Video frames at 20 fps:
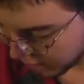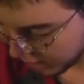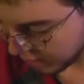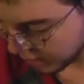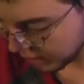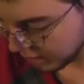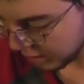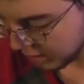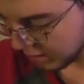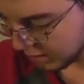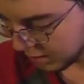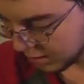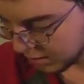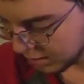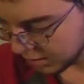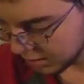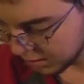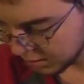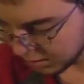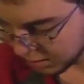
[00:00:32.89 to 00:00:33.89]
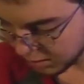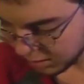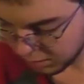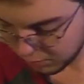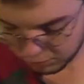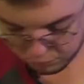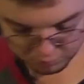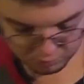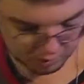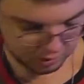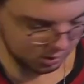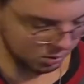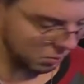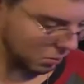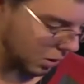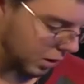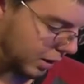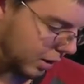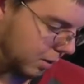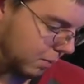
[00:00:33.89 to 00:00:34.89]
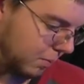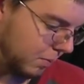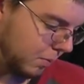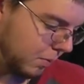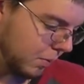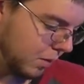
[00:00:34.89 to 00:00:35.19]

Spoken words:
a little while,